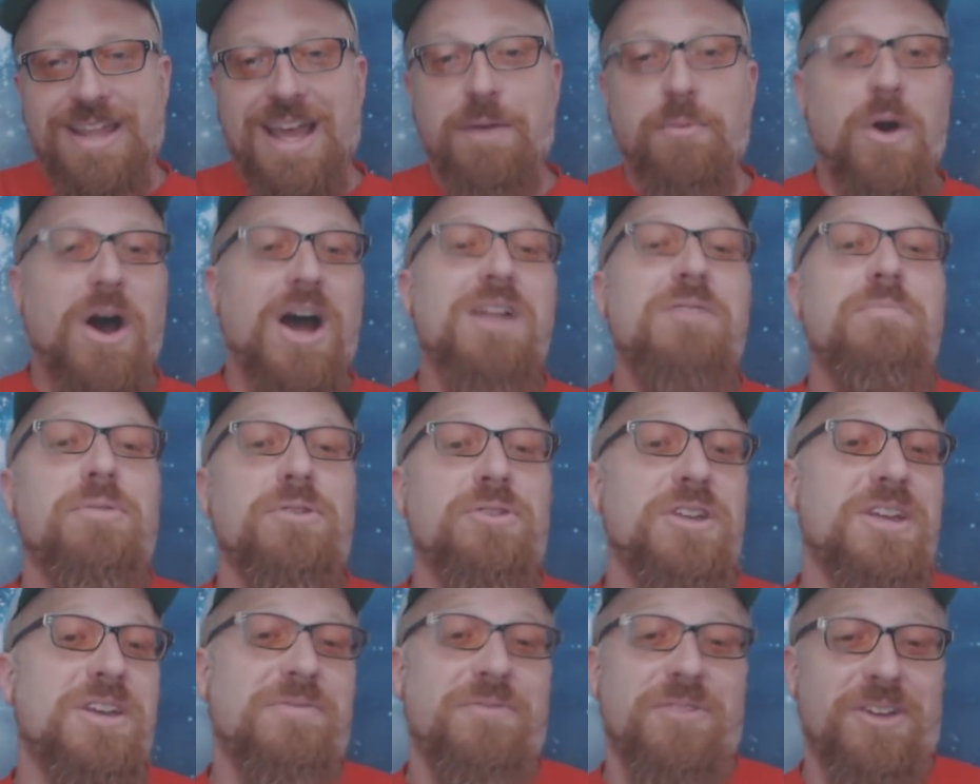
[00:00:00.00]
they want to
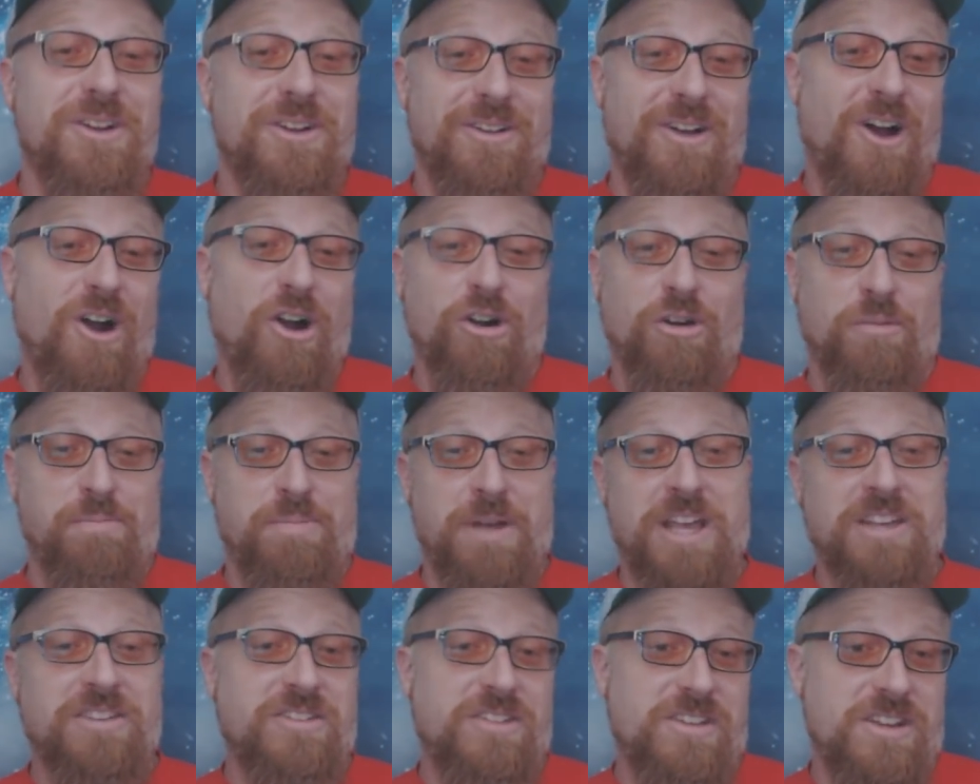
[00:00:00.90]
believe that our
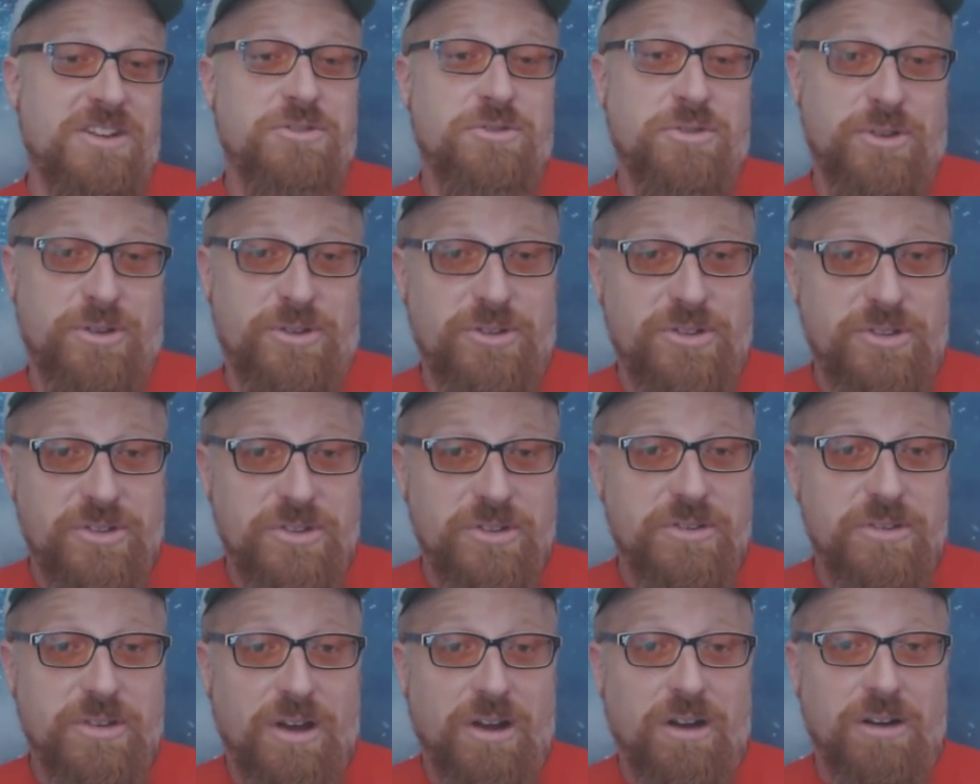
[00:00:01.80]
best interests